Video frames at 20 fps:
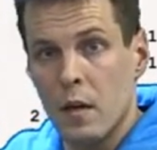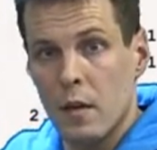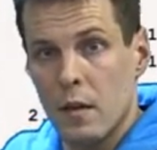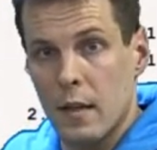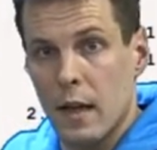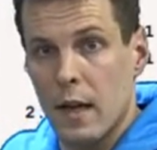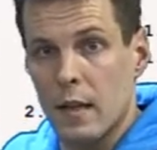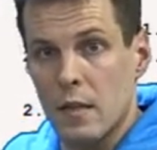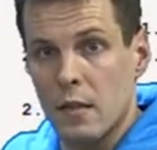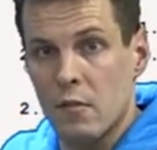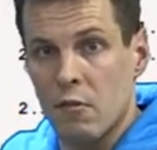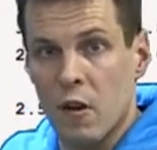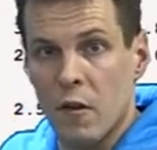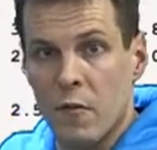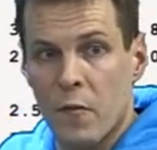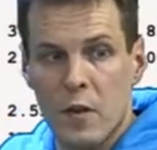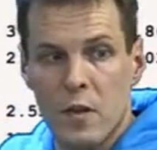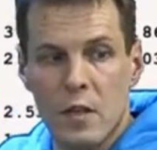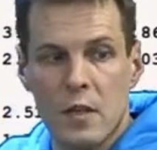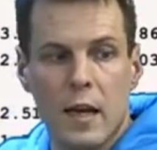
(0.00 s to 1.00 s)
That is the
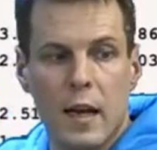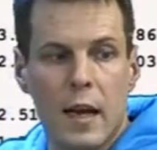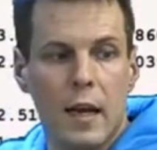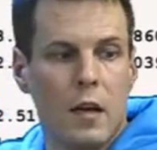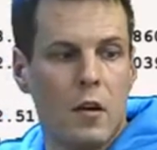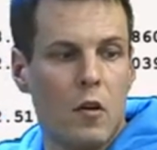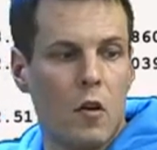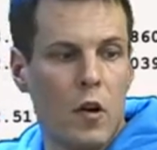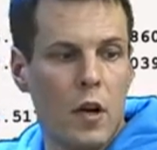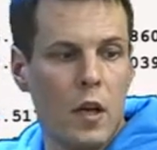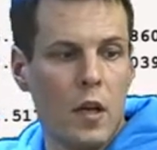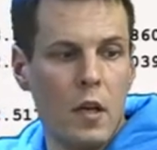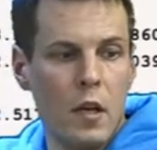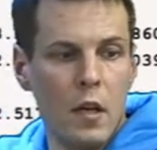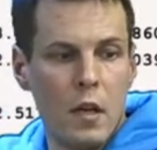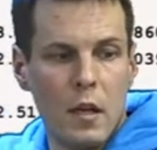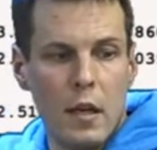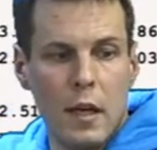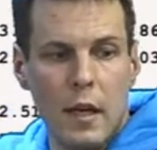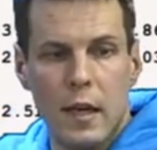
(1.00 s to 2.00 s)
reference category.
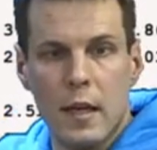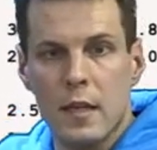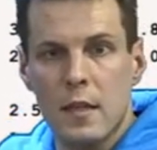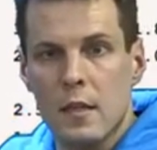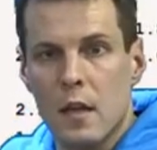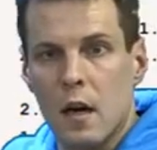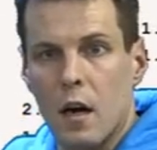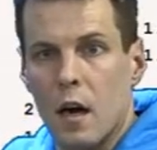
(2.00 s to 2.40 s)
It is